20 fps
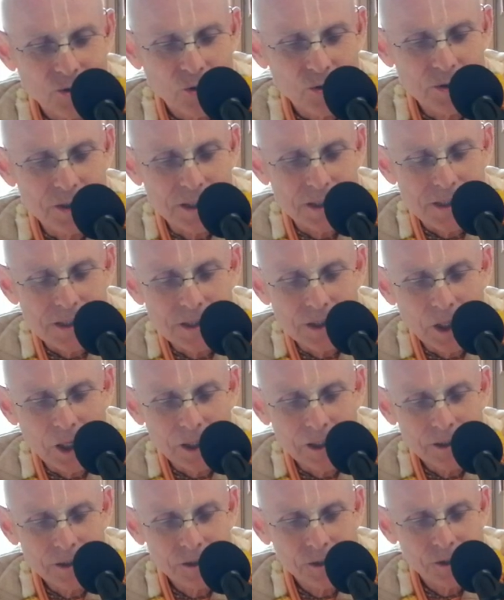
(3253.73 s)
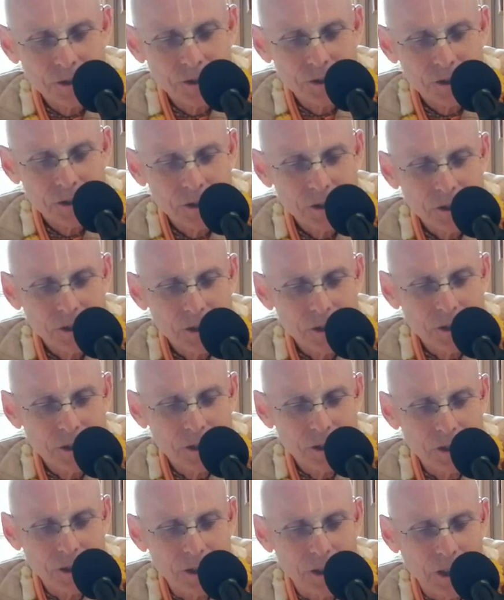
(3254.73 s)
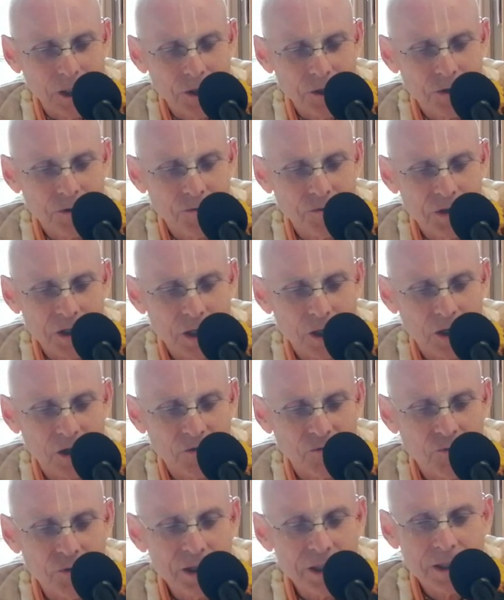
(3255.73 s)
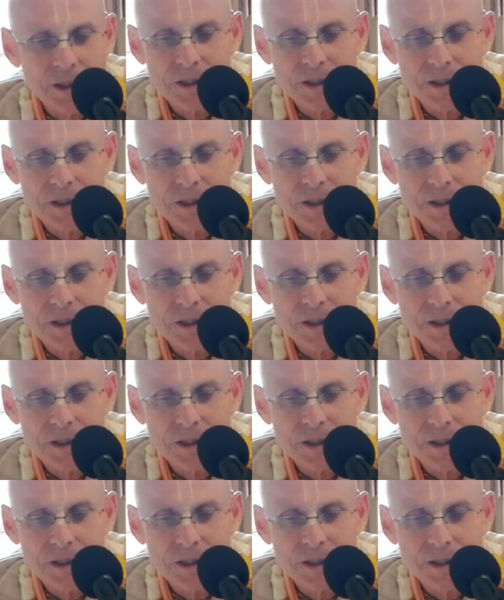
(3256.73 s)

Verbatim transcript: is all this knowledge. And here we are